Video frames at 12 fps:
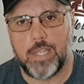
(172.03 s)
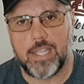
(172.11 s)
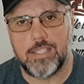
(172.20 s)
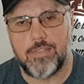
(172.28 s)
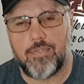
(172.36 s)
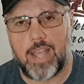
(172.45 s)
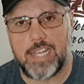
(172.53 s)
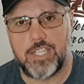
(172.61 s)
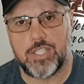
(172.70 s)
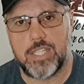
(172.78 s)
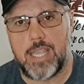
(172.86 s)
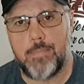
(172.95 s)
because if I
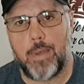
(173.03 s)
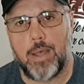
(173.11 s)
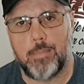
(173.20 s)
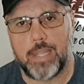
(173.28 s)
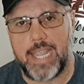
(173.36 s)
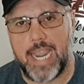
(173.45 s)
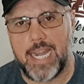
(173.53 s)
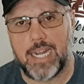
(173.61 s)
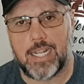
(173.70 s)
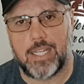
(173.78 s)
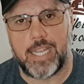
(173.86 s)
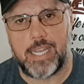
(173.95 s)
just keep on
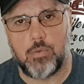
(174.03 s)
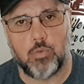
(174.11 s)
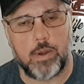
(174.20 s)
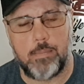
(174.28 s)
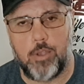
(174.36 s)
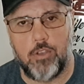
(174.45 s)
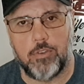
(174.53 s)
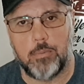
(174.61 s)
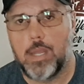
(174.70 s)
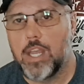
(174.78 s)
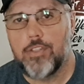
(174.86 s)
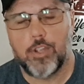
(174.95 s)
mechanically remove them,